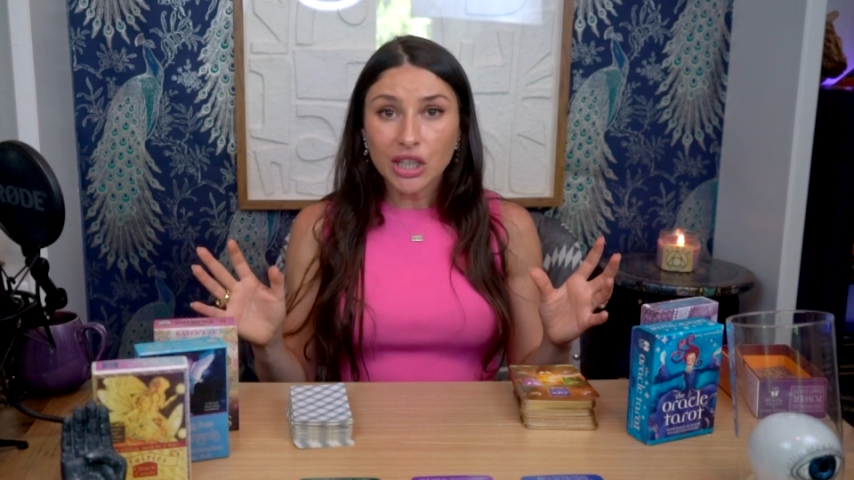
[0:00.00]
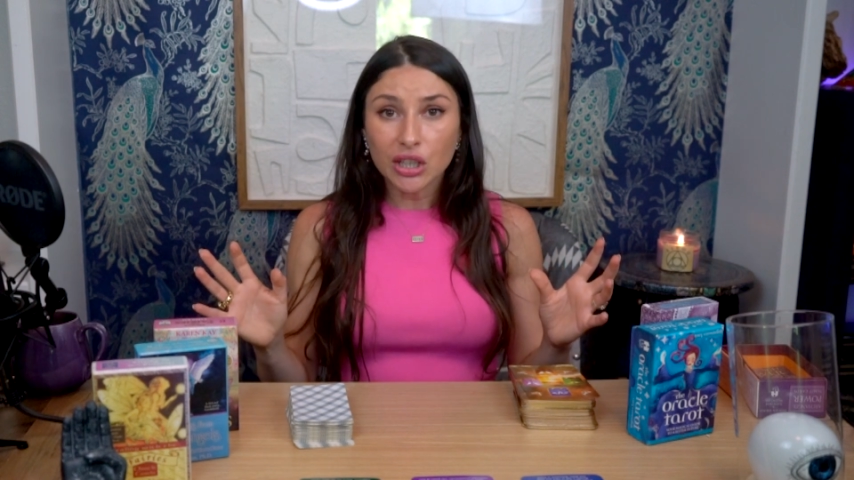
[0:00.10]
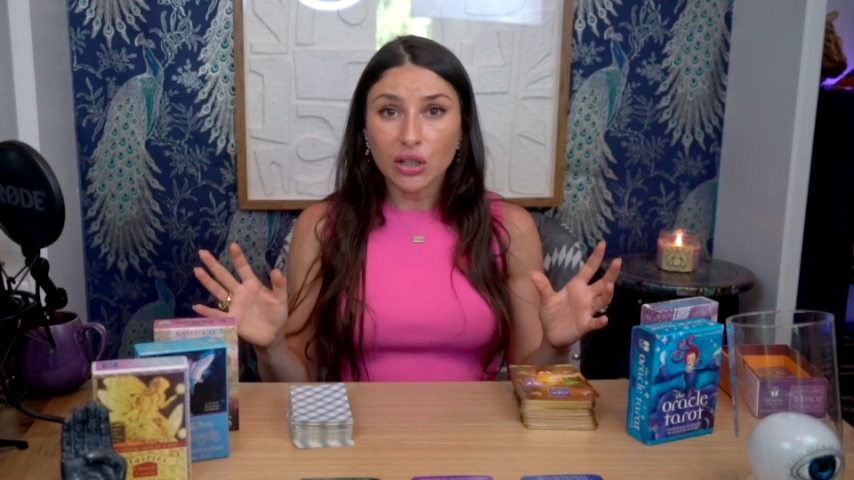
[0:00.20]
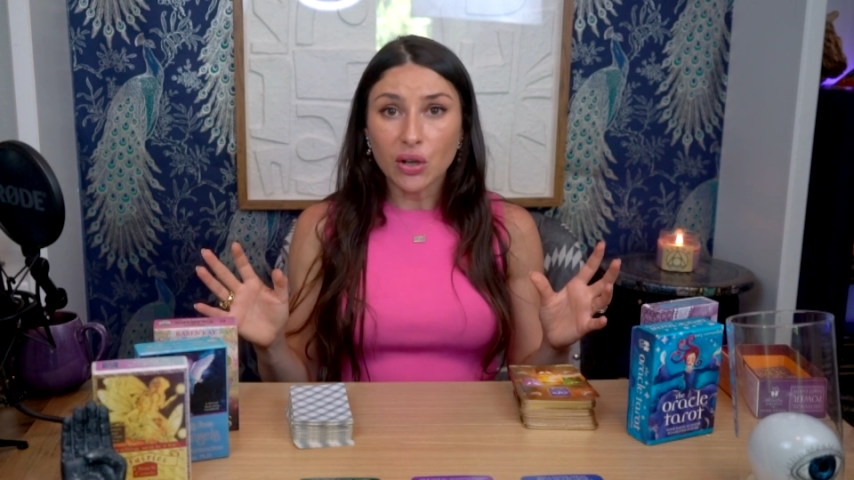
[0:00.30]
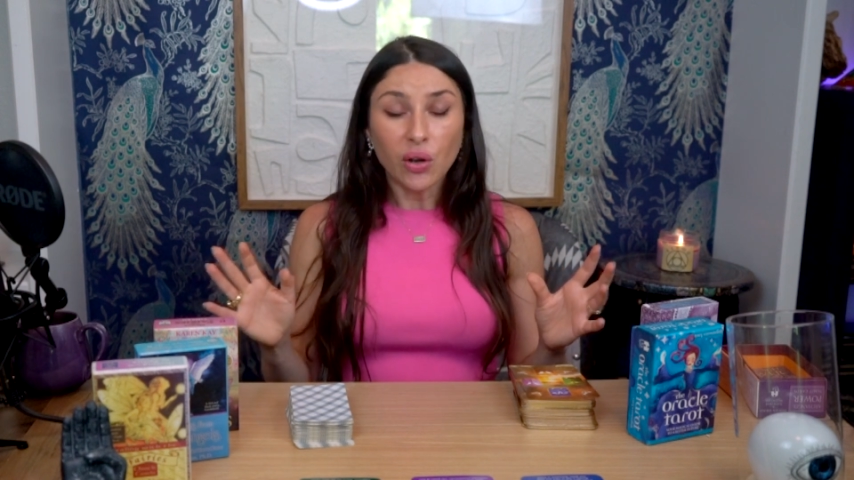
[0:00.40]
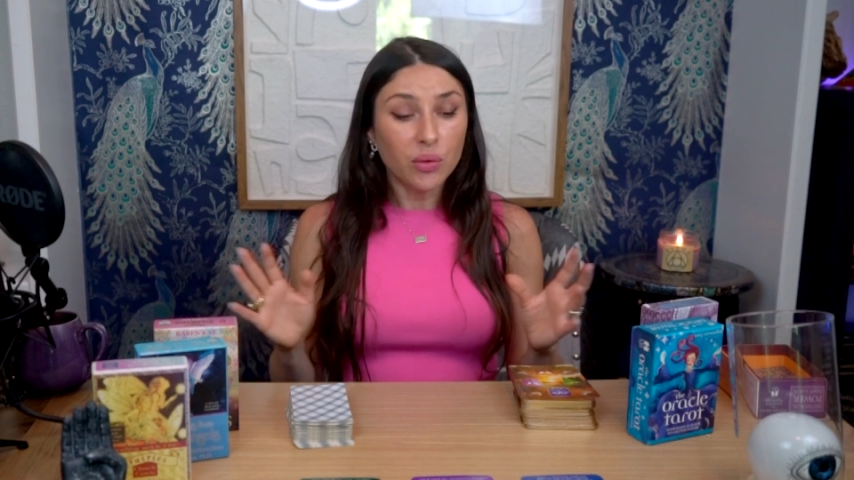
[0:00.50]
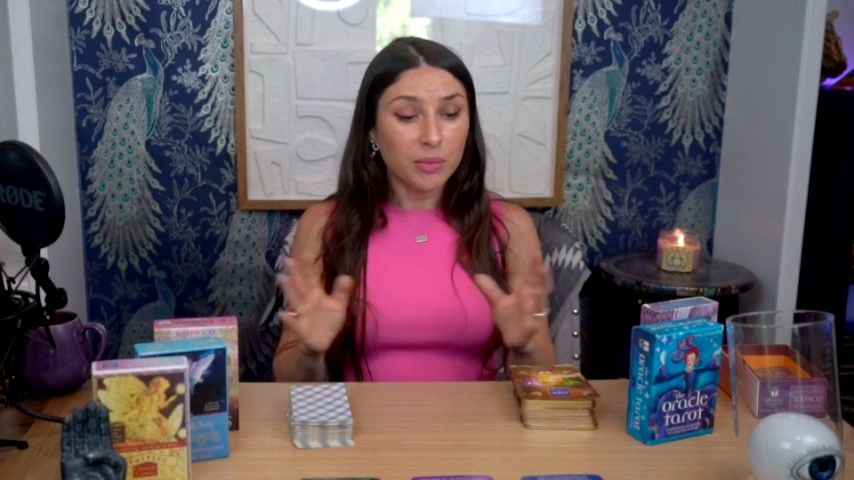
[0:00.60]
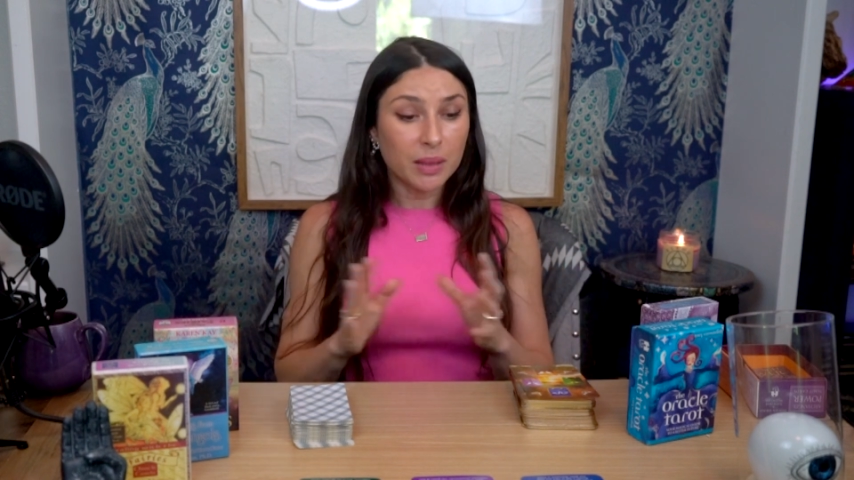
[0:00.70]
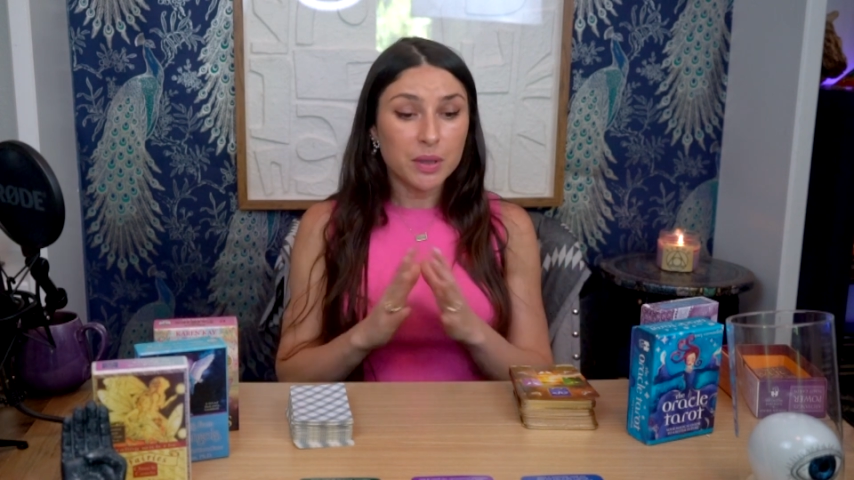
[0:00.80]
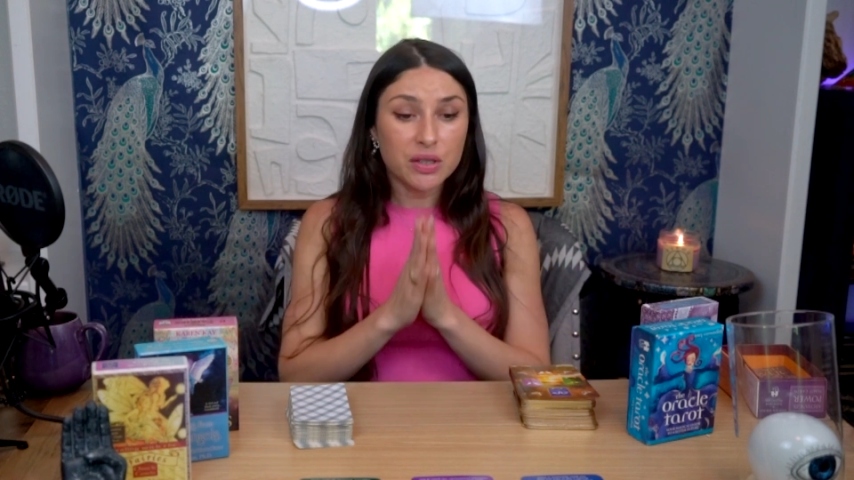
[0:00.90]
You know,
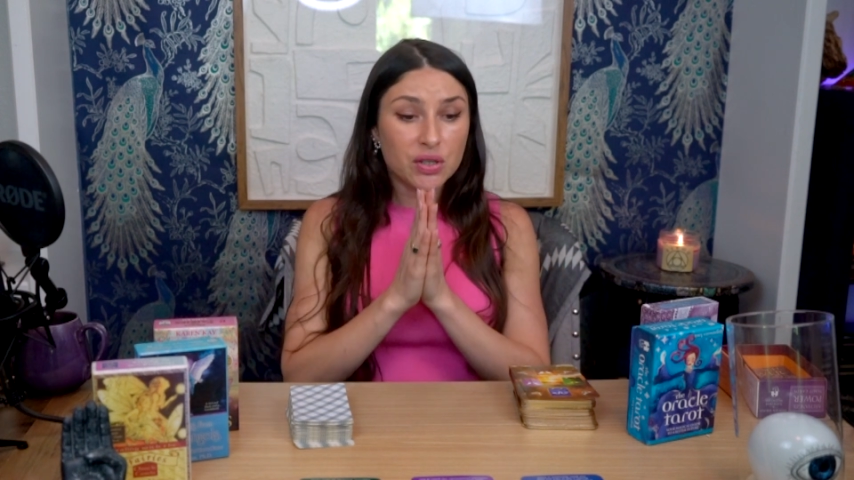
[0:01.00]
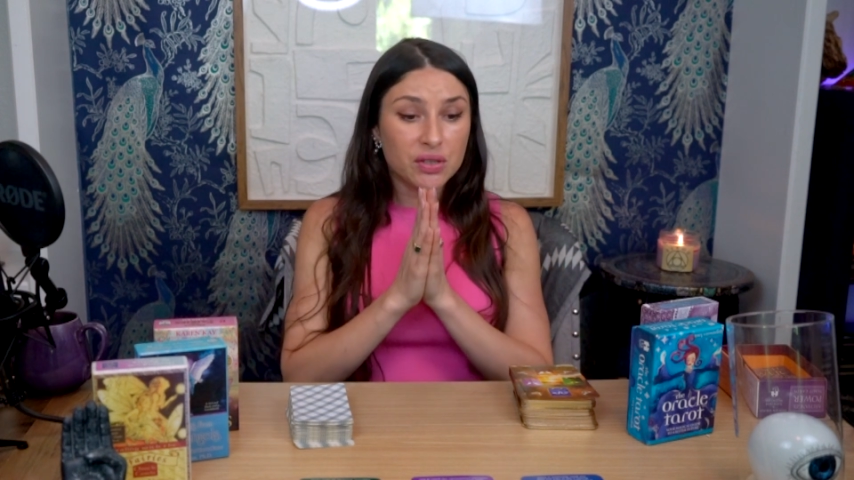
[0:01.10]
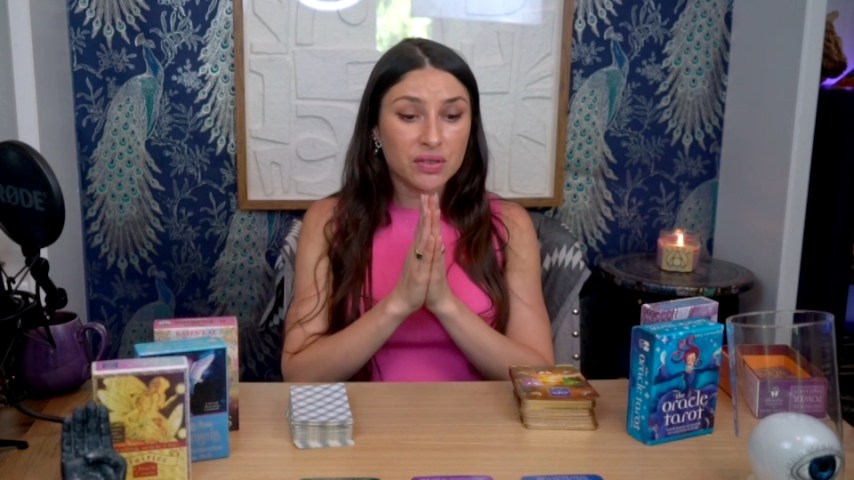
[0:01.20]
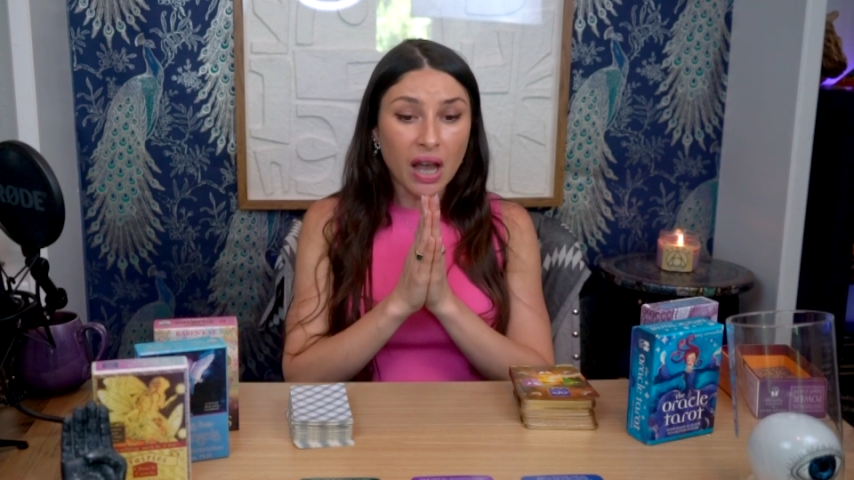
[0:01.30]
maybe it's just